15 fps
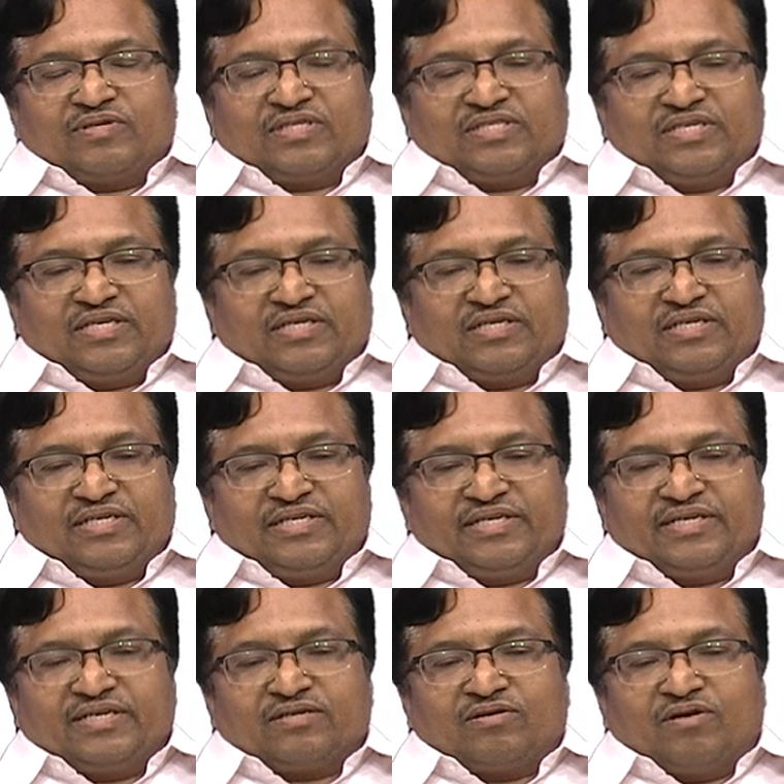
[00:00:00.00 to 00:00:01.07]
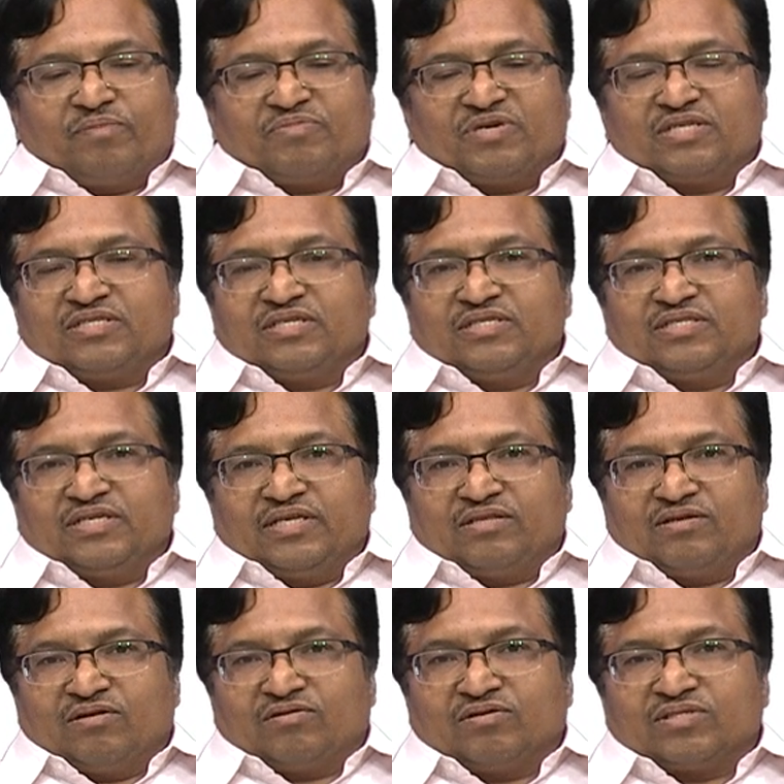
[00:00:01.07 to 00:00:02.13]
can say that integrated optics is
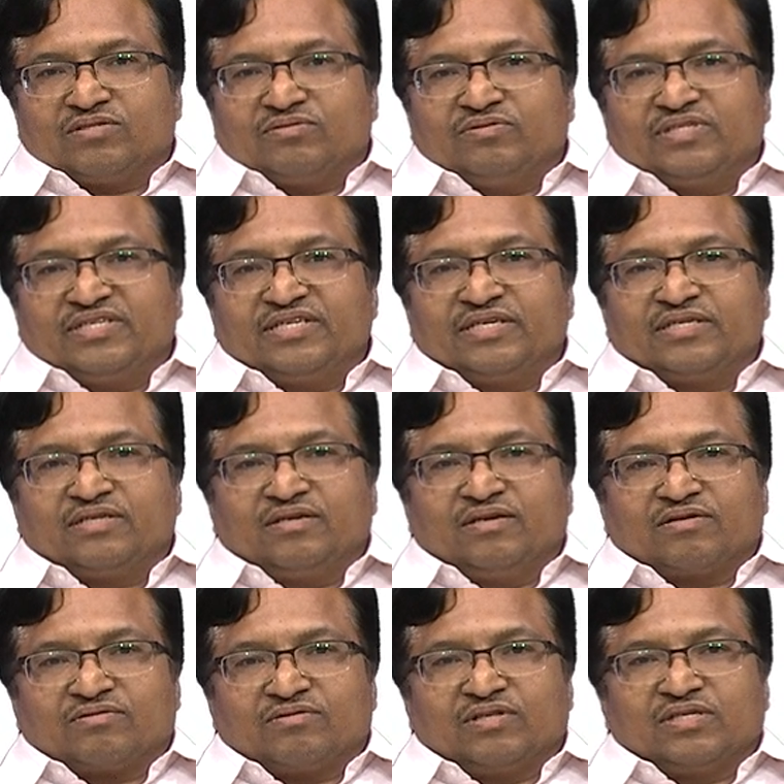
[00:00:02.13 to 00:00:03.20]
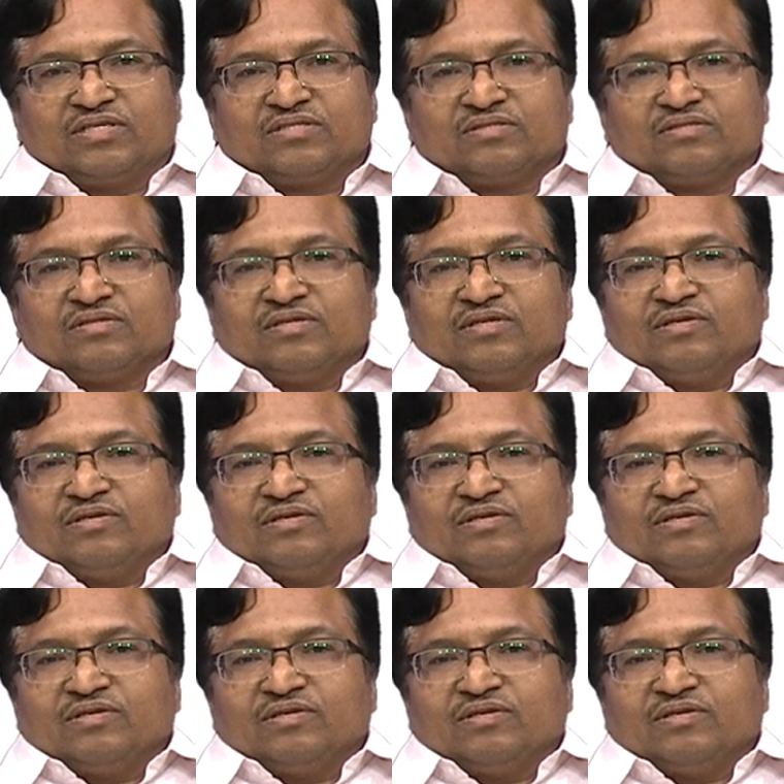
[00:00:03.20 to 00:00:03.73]
analogous to integrated electronics,